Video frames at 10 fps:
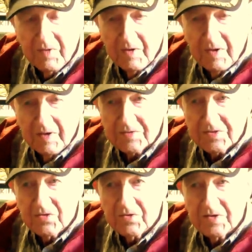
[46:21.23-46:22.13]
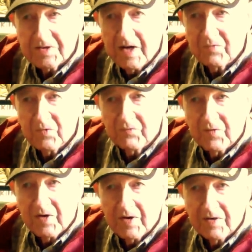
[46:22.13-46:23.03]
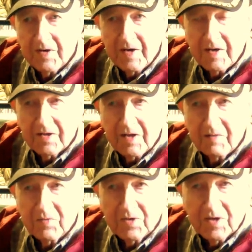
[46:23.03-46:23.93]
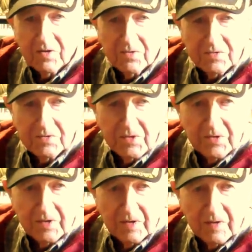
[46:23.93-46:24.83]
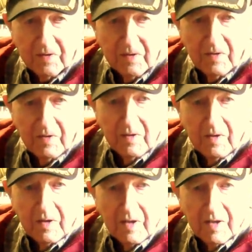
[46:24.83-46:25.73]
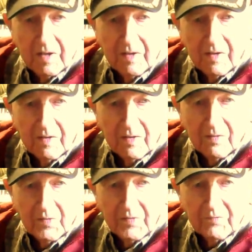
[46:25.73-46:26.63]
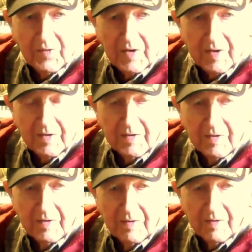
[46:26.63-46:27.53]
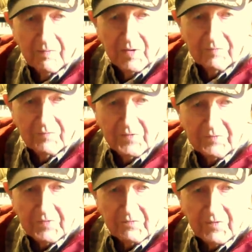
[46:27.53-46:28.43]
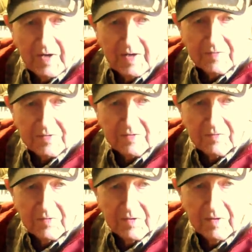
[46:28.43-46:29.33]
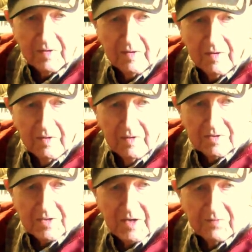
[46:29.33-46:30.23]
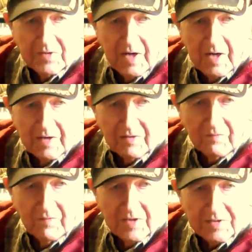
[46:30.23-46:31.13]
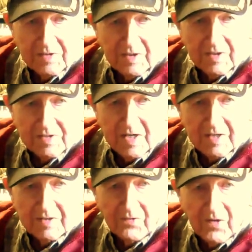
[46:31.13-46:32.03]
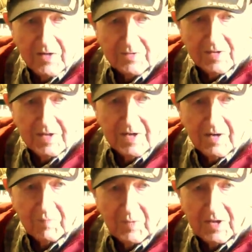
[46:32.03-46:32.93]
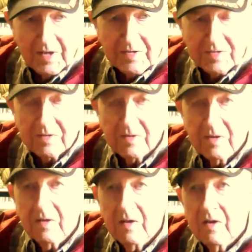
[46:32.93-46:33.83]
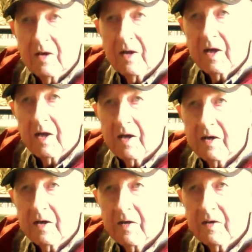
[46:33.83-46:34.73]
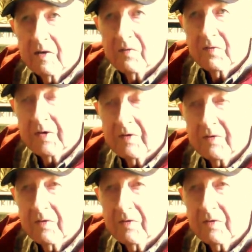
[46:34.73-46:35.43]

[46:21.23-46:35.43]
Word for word: is the only time we fired anything but our own unit, and uh, we fired the 155s of the 78th Division because they grounded their planes, and we